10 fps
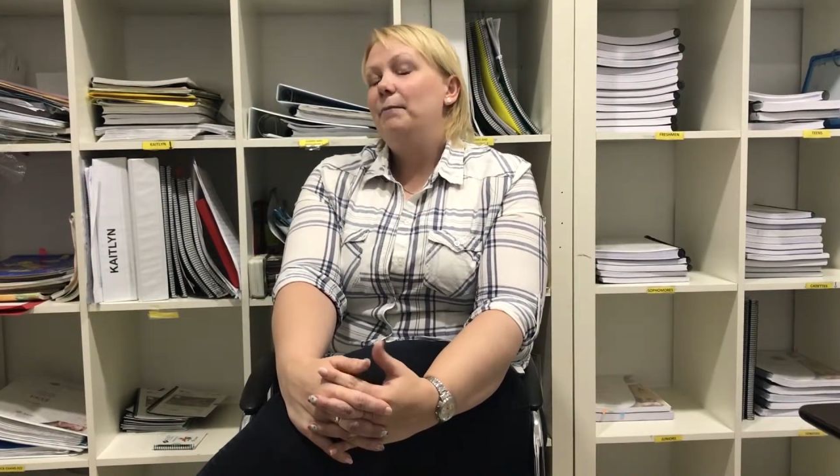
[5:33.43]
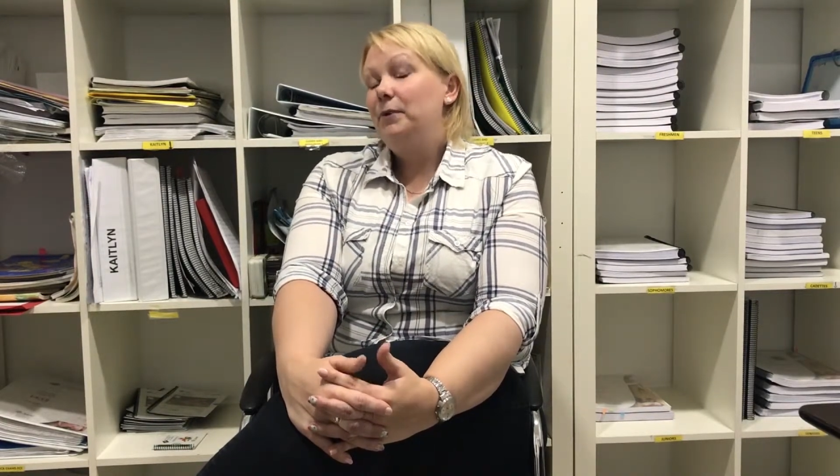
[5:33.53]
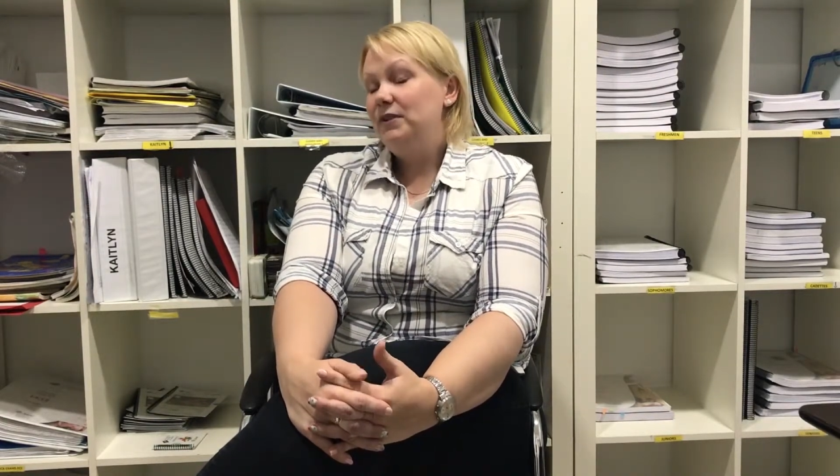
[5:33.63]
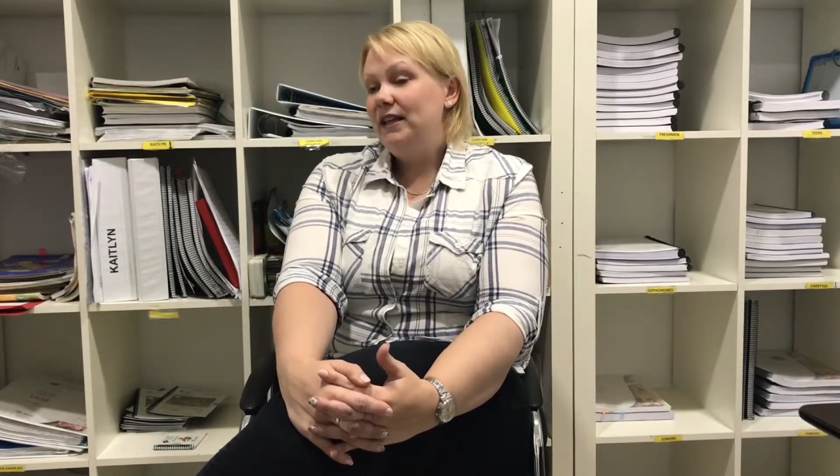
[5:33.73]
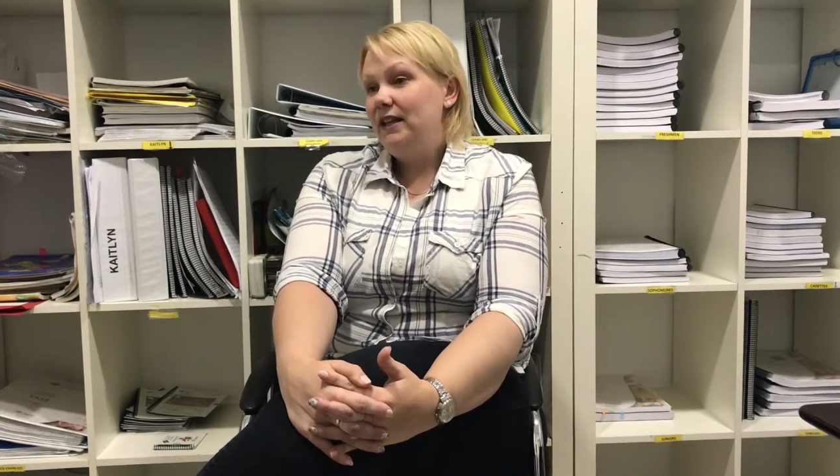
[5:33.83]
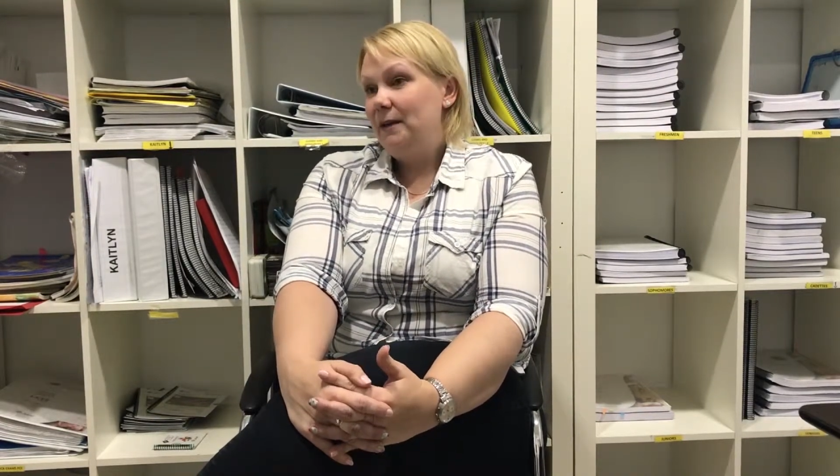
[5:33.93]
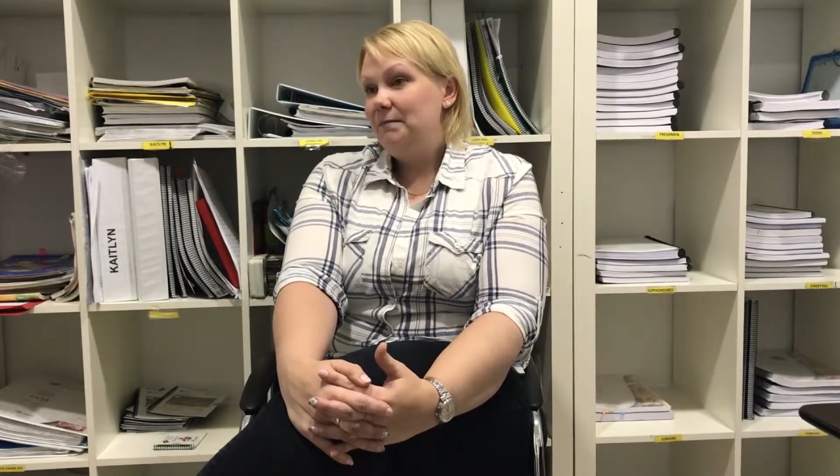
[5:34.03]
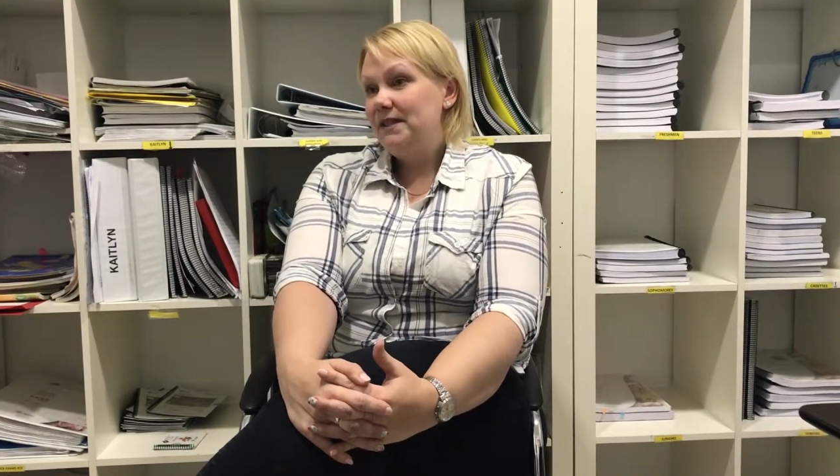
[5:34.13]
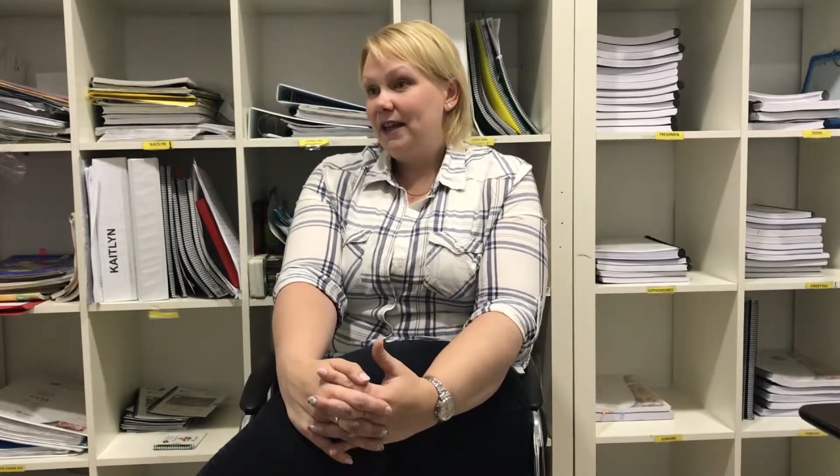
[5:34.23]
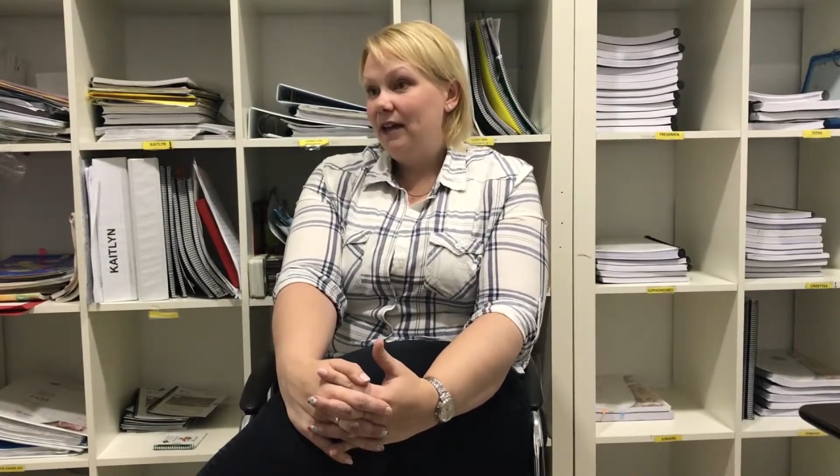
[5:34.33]
putting
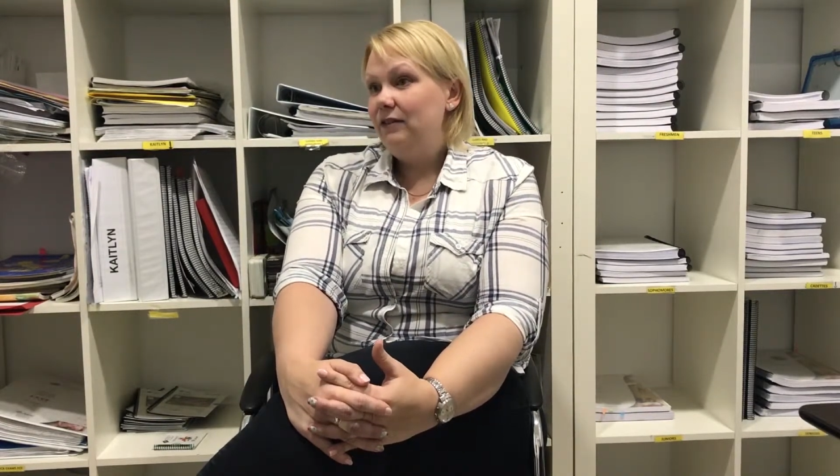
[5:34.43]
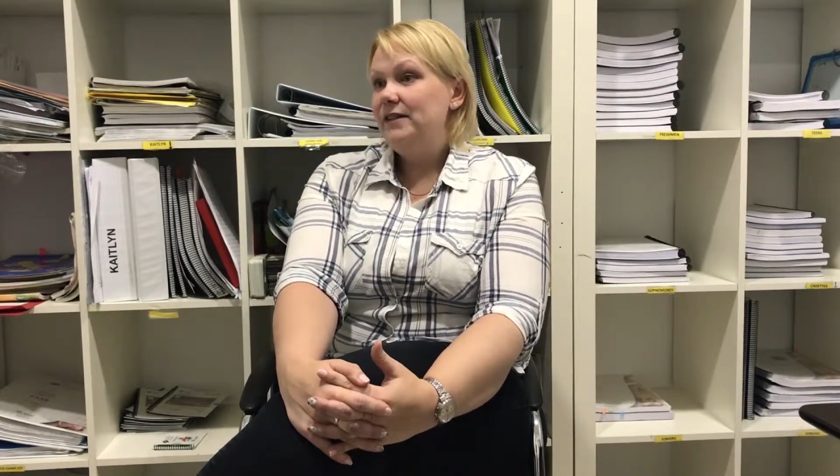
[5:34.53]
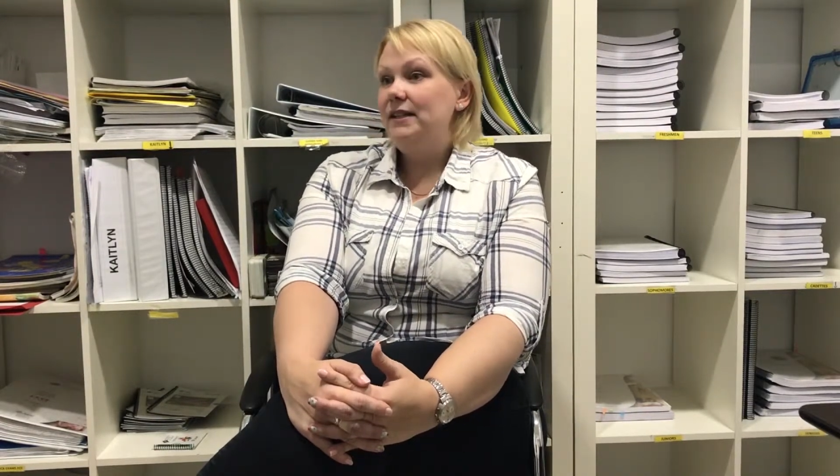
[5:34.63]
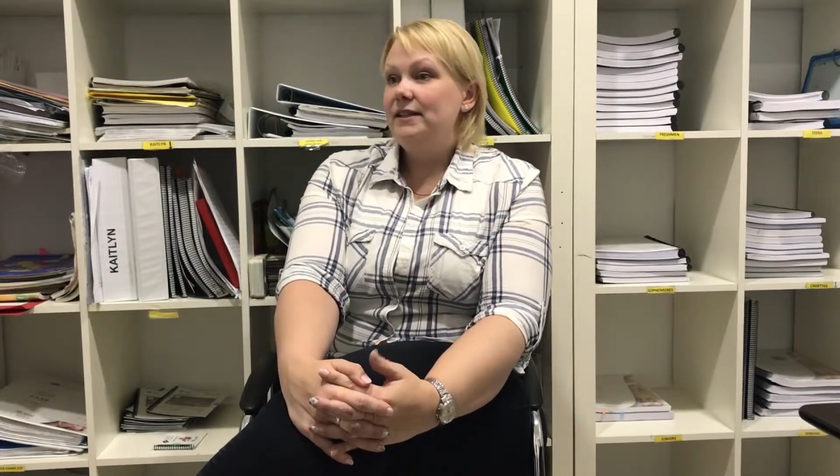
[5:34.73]
themselves in